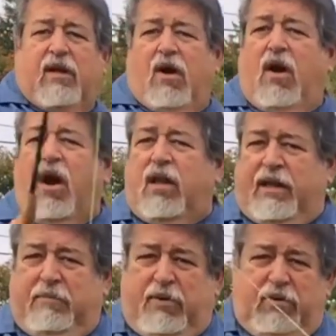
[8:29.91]

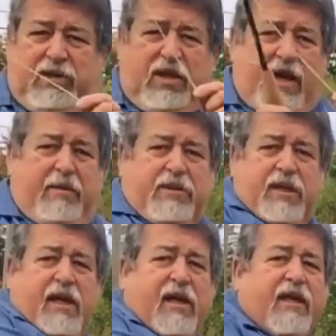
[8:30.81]
hauling both times,
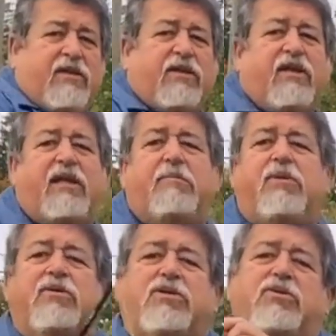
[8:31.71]
is to keep
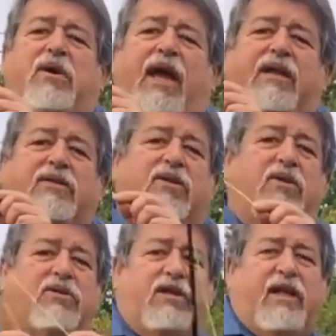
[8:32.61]
those 2 hands
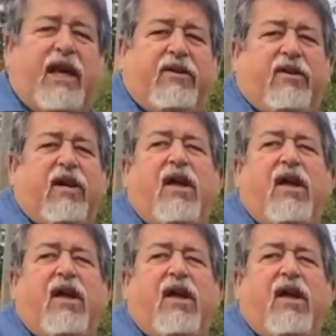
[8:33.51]
close together.